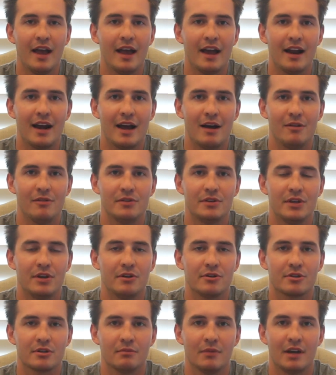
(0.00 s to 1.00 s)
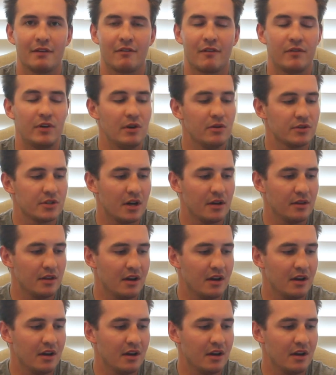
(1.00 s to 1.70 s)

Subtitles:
and I will do some like reviews on